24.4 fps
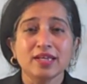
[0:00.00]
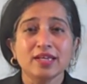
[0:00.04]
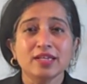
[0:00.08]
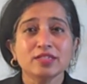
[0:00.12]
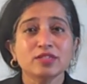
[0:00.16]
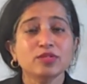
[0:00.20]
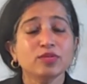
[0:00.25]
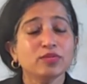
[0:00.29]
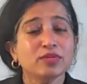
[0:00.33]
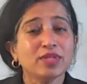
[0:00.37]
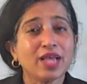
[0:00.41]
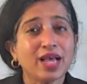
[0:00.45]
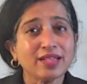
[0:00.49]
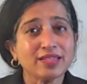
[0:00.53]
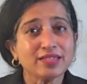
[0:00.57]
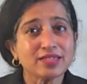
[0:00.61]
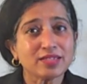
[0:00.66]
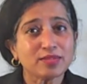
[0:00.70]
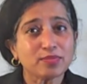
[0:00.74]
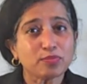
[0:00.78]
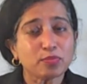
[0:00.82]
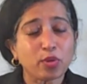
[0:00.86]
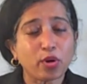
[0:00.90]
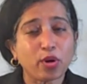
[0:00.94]
So
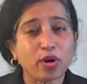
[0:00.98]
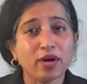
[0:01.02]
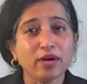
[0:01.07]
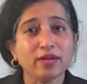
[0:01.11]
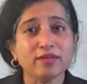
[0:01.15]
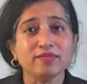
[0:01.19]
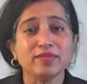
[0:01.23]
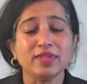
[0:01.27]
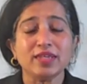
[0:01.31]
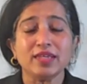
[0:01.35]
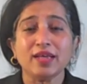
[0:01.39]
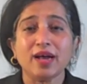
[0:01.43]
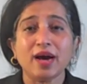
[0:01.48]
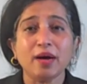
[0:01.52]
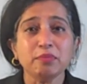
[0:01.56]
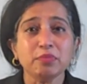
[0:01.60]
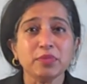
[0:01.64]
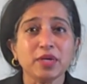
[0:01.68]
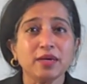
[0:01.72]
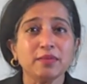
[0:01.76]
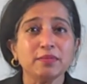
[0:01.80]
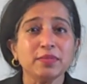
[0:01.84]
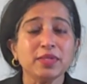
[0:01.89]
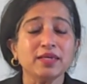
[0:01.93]
that's part of the
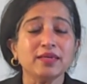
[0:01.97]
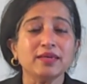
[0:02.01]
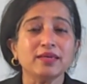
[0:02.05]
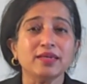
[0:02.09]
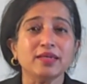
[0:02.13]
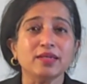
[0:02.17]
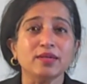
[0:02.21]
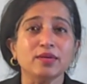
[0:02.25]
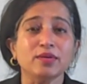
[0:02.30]
upcoming